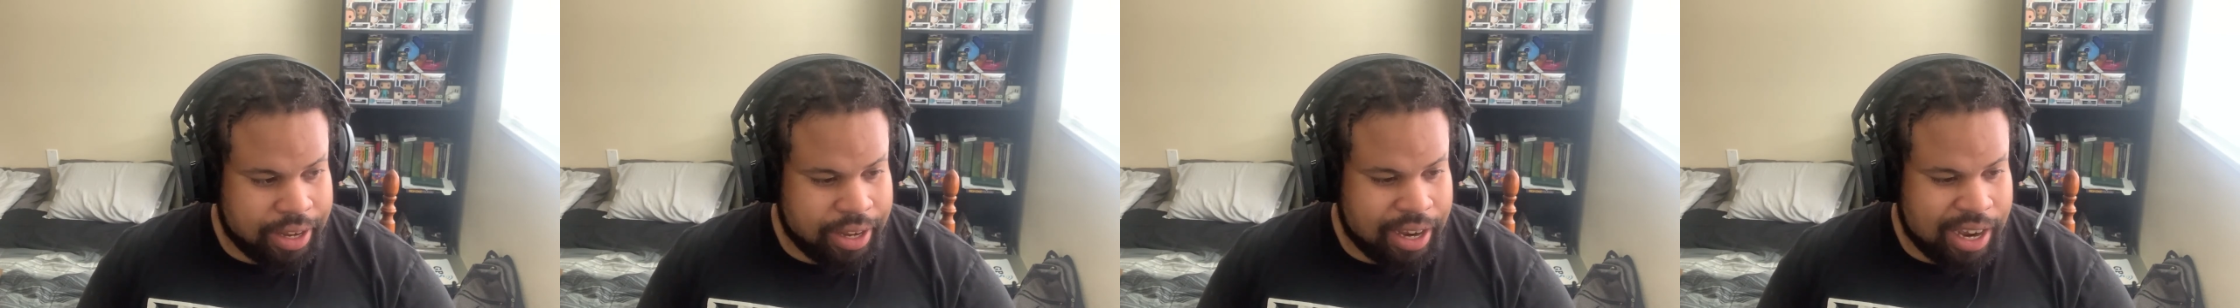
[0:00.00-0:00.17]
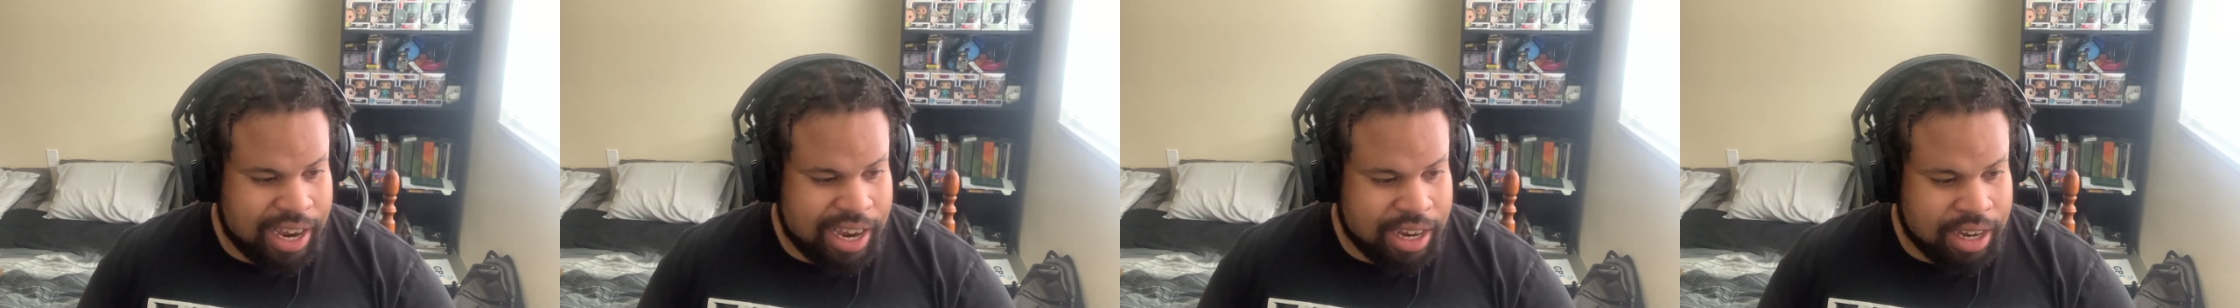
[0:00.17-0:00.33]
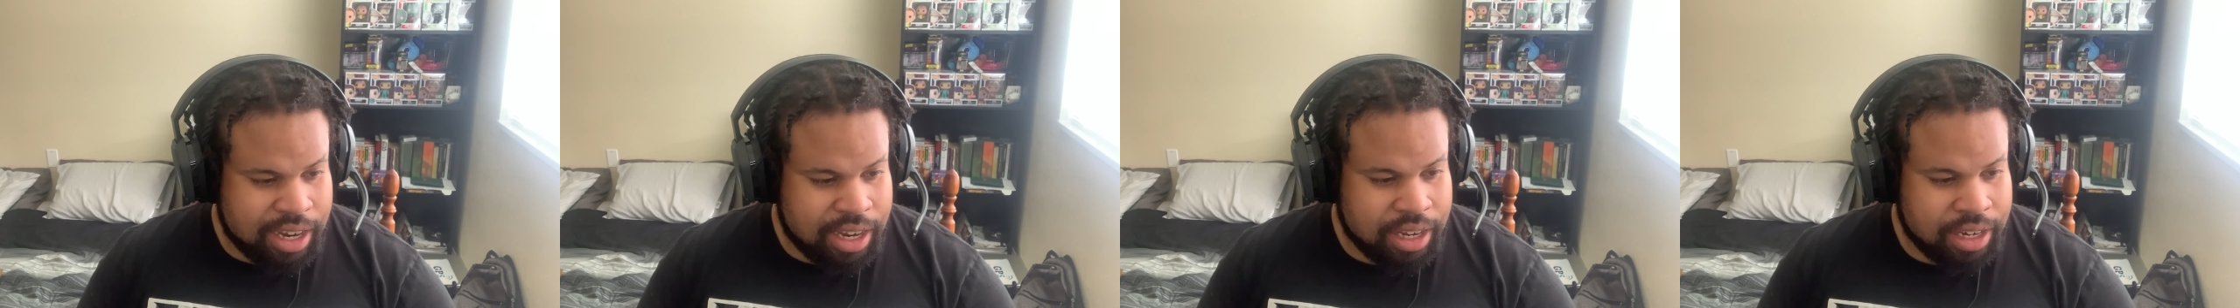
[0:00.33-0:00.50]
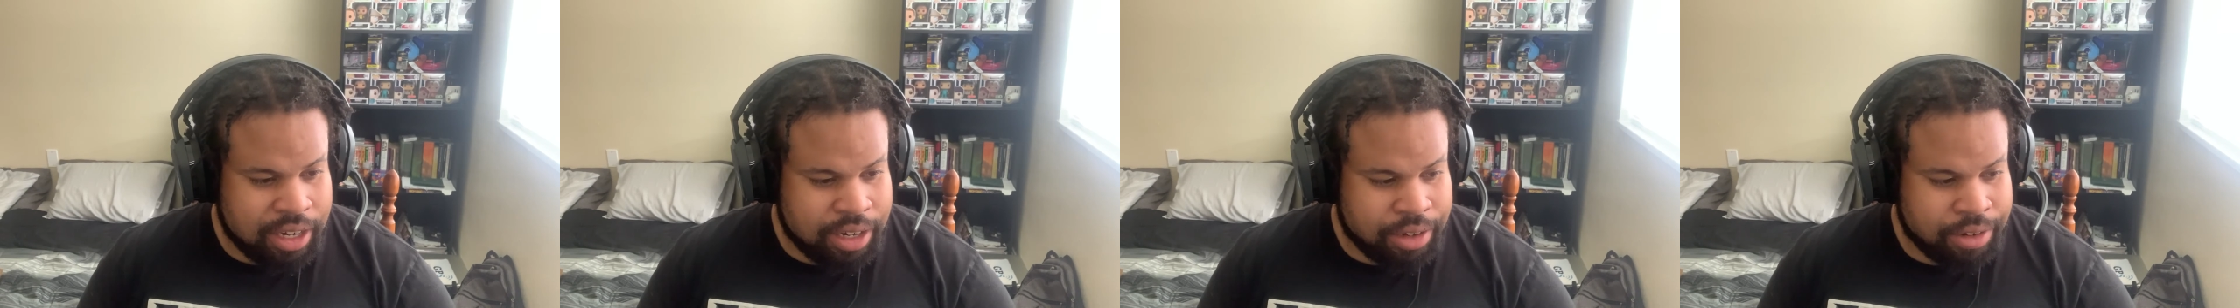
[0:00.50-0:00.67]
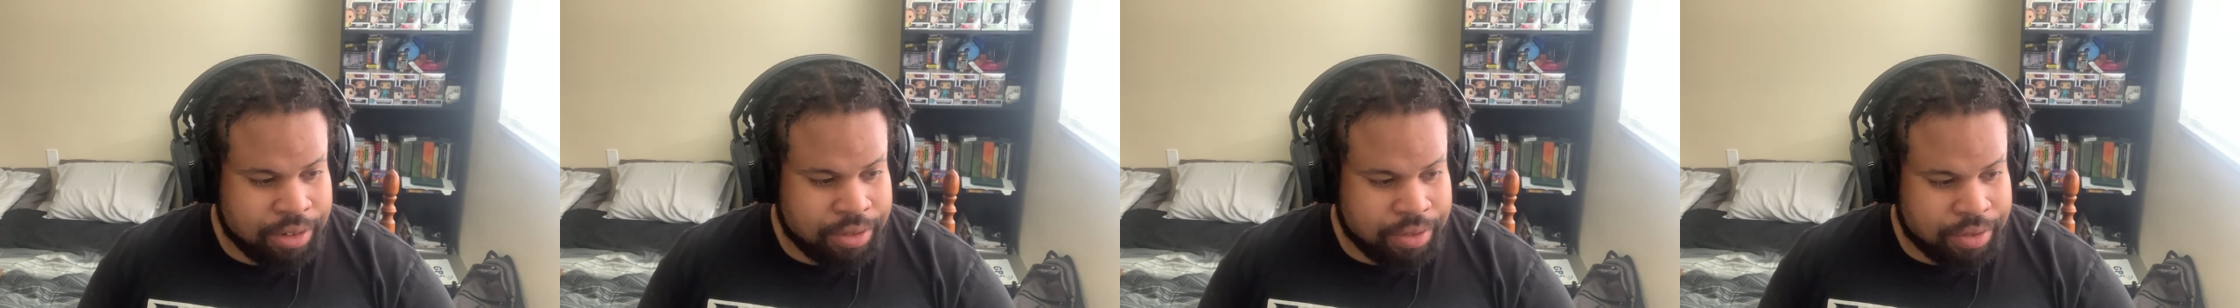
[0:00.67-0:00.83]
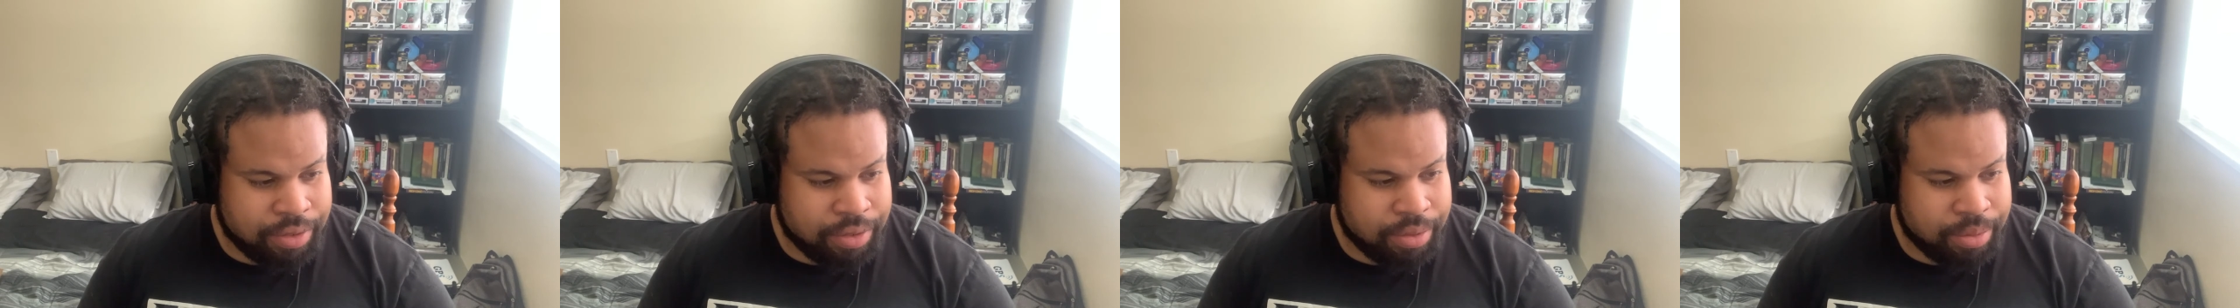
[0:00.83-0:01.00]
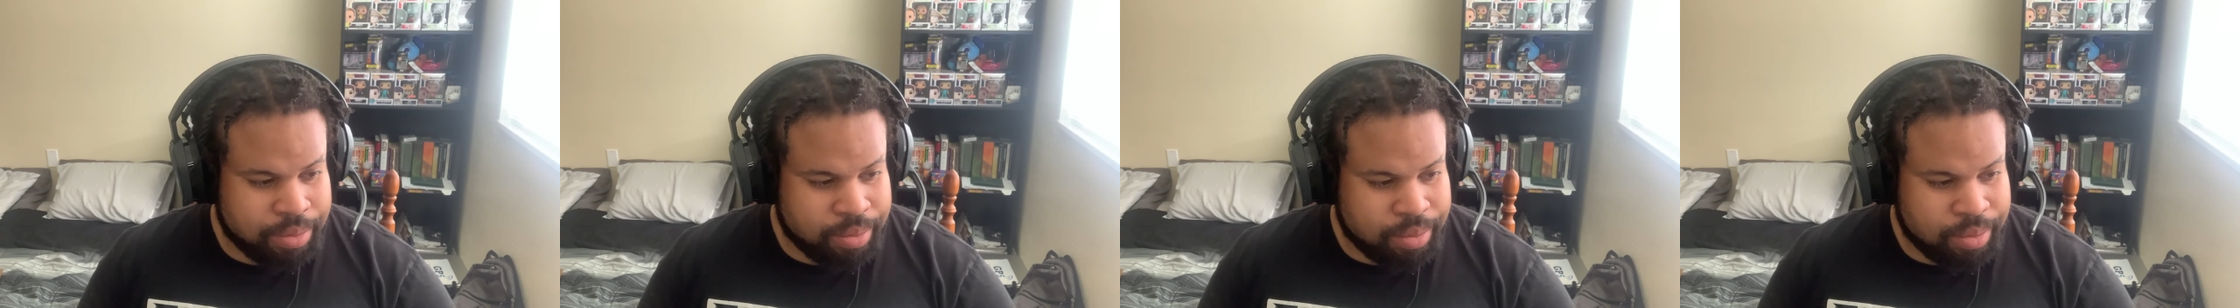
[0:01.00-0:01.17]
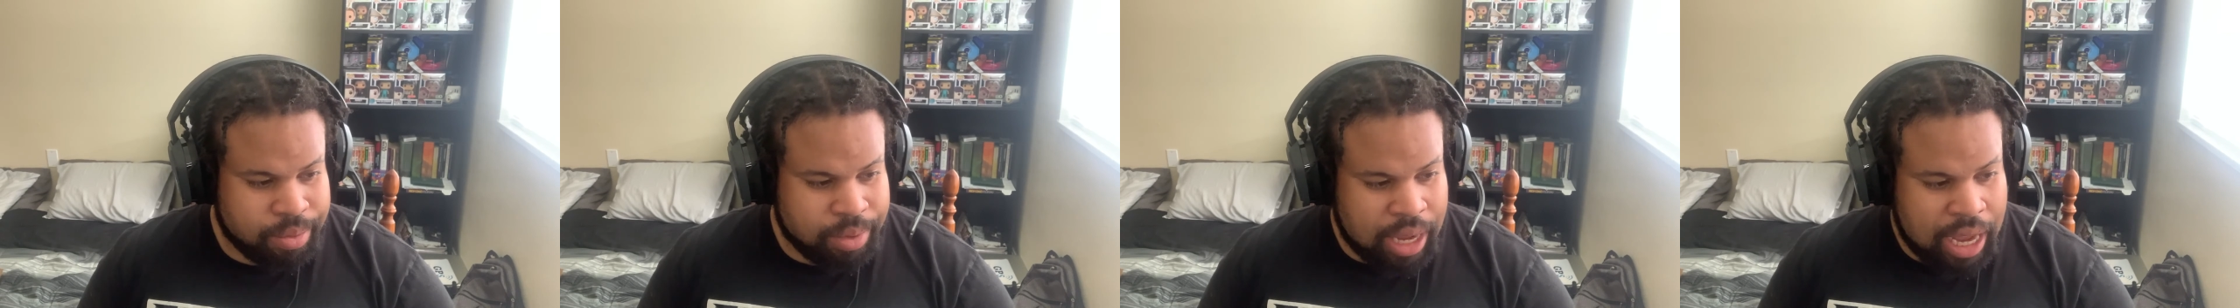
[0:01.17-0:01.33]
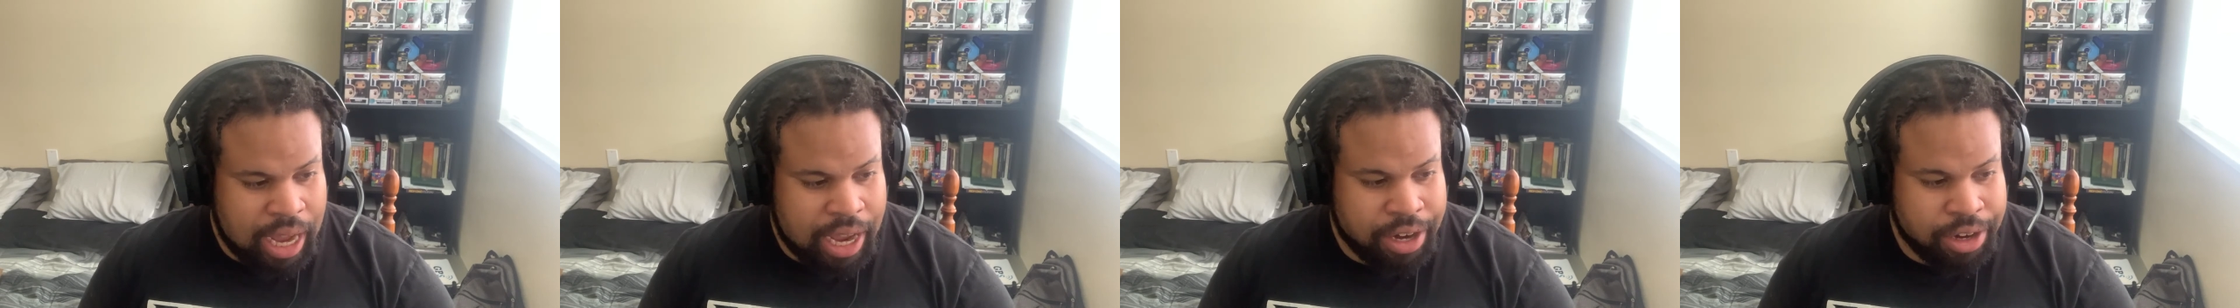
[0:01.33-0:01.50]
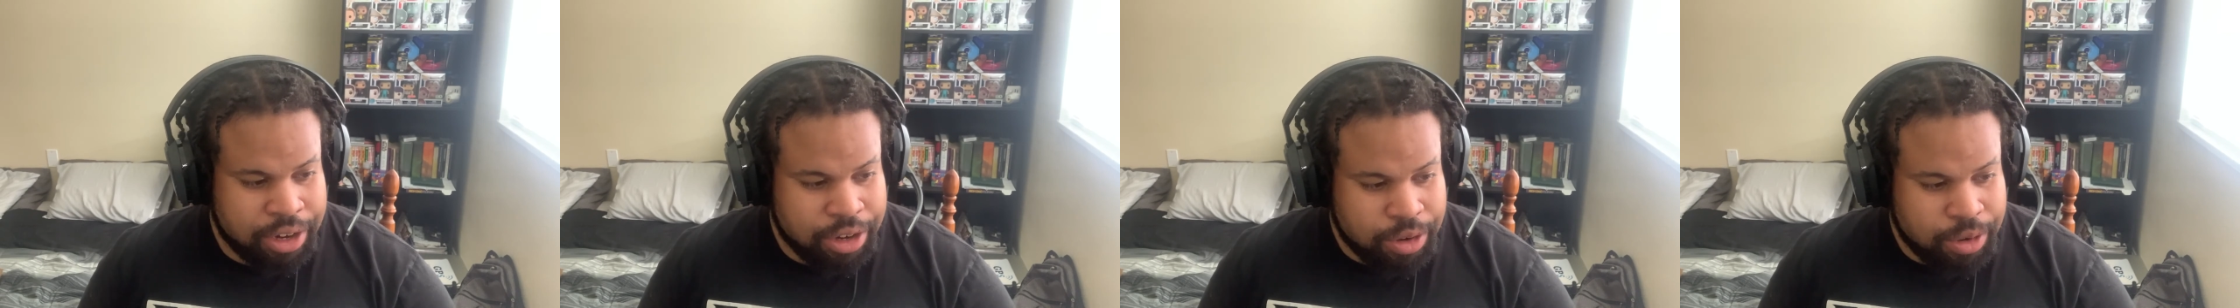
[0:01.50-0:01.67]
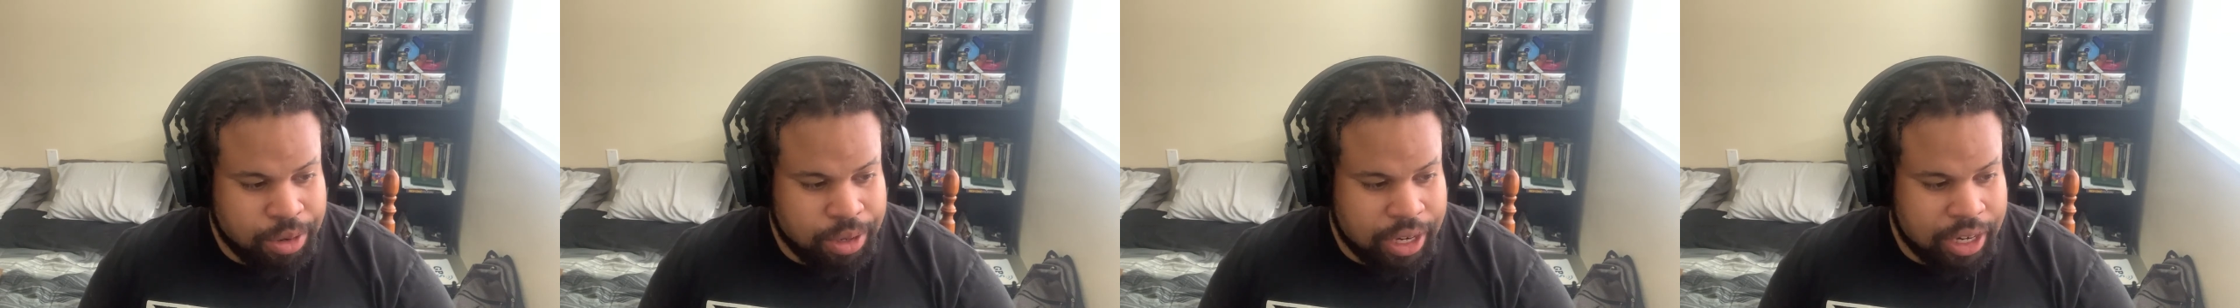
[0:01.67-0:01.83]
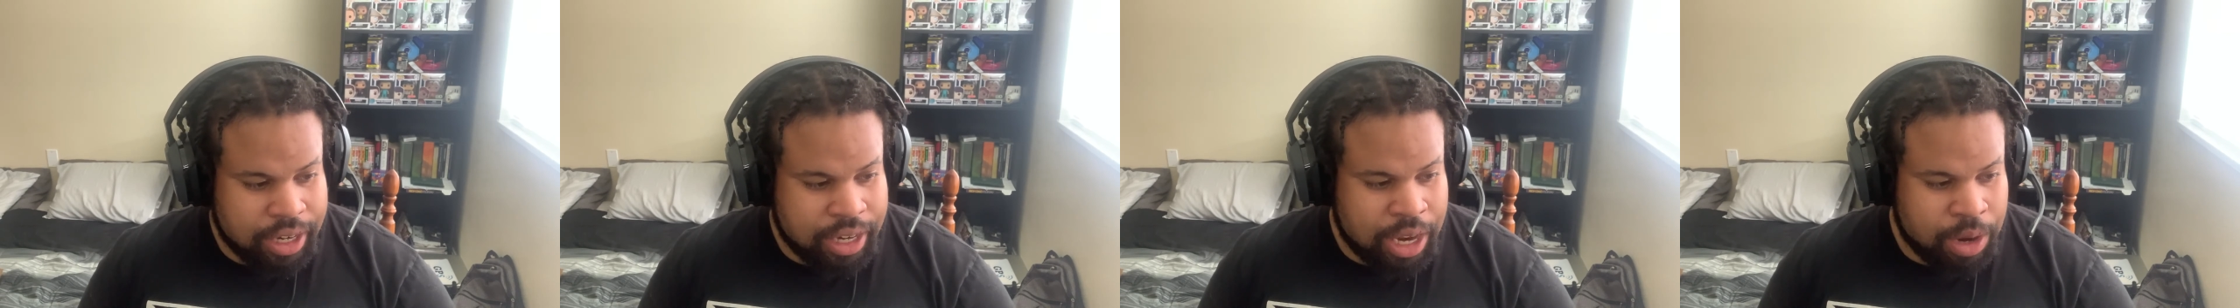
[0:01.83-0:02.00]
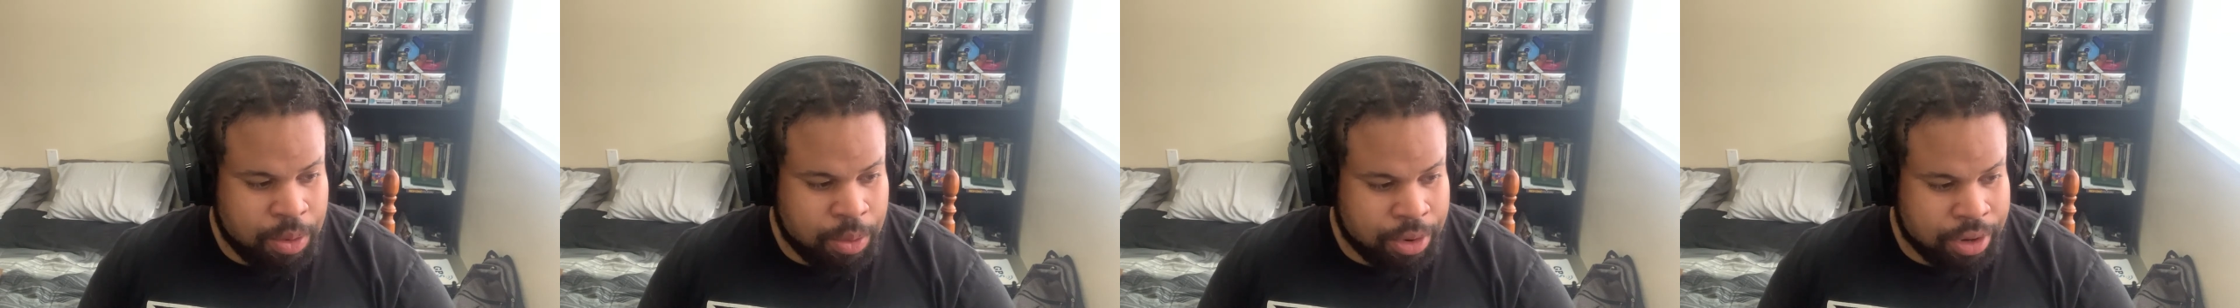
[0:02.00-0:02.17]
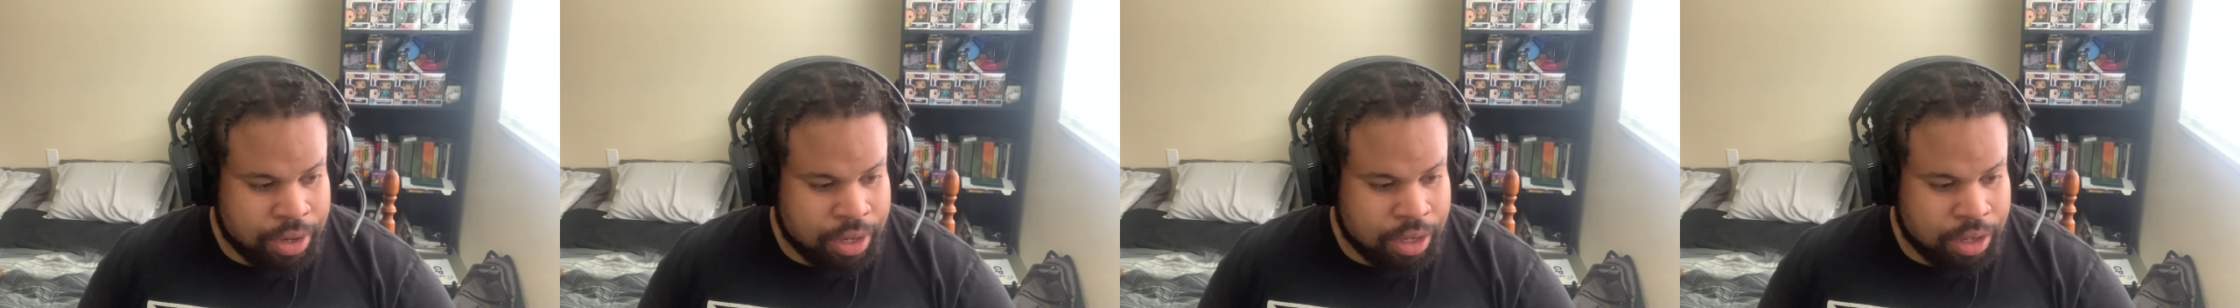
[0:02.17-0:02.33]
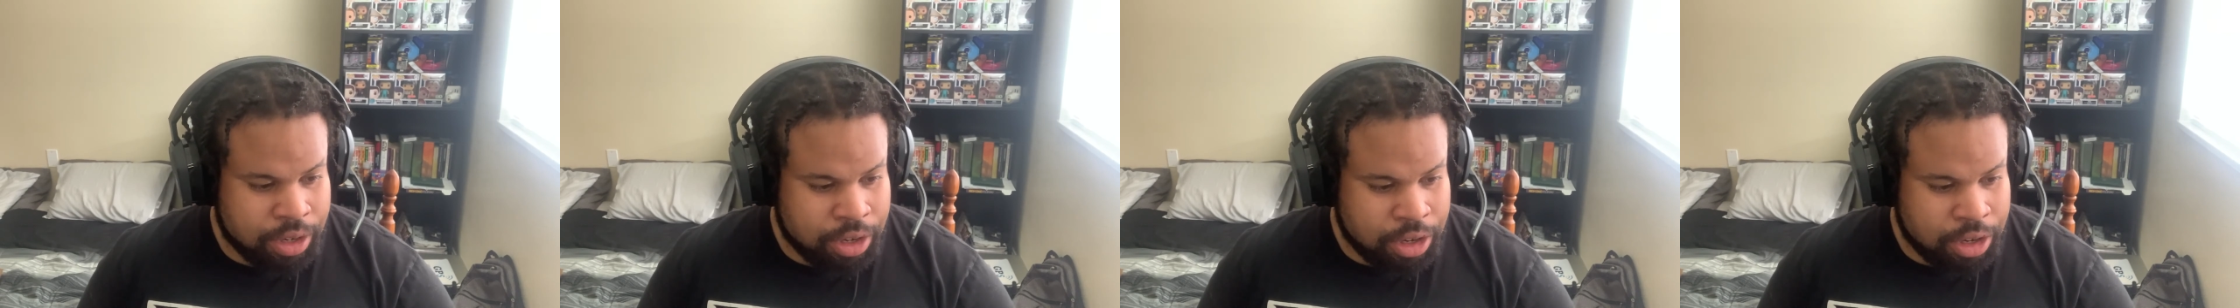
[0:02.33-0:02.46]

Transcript: I could have I knew that they wasn't